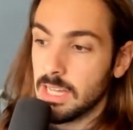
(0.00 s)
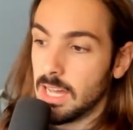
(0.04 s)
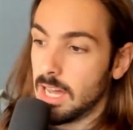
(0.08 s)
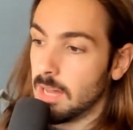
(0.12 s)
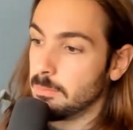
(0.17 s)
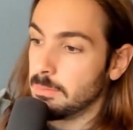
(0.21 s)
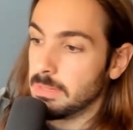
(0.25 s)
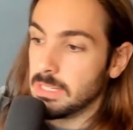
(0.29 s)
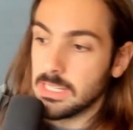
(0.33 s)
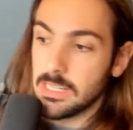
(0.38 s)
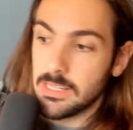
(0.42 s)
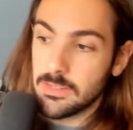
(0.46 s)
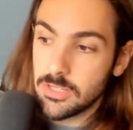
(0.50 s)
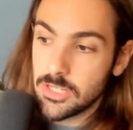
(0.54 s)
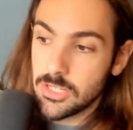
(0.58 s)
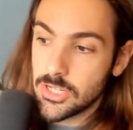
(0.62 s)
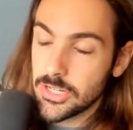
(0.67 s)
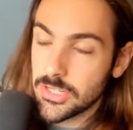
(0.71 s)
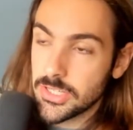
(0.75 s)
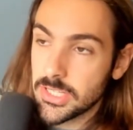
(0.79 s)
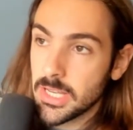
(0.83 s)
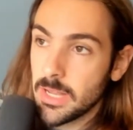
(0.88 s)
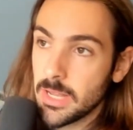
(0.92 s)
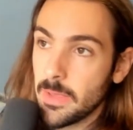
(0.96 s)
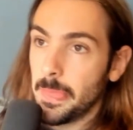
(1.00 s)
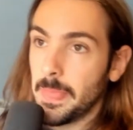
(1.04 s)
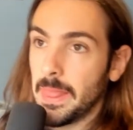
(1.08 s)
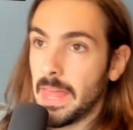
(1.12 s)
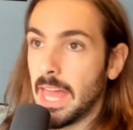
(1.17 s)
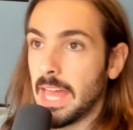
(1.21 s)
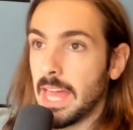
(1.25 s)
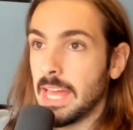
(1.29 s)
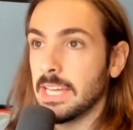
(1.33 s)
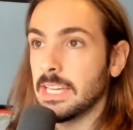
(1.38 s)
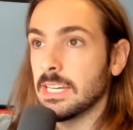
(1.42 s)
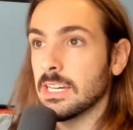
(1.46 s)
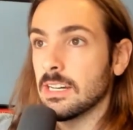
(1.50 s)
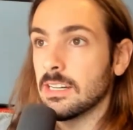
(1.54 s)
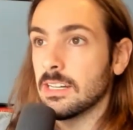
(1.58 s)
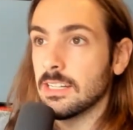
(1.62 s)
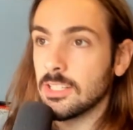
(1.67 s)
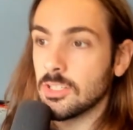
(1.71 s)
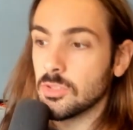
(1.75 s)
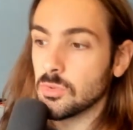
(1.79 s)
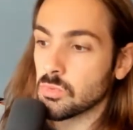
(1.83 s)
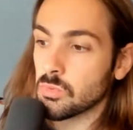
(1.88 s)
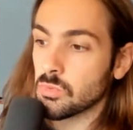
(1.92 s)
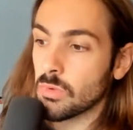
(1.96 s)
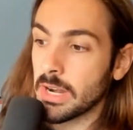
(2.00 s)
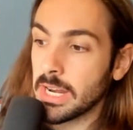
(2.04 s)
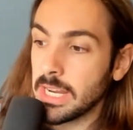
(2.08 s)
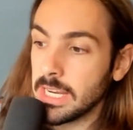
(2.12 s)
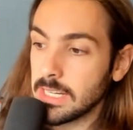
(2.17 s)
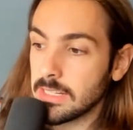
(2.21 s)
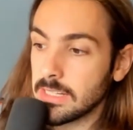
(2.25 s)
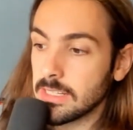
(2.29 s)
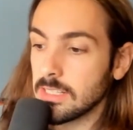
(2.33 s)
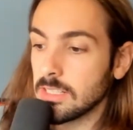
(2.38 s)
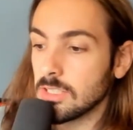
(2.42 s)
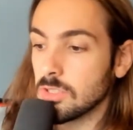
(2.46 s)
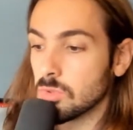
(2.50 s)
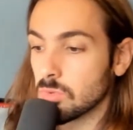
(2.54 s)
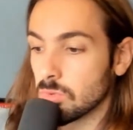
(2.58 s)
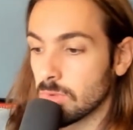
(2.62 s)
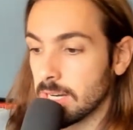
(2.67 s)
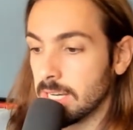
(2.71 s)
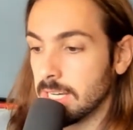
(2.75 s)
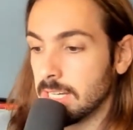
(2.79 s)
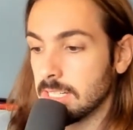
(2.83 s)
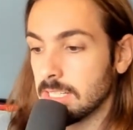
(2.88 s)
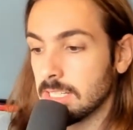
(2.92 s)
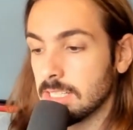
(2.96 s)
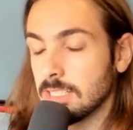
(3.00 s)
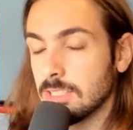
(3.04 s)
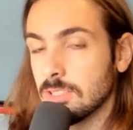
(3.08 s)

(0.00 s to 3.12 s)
I mean, it was just a great, great,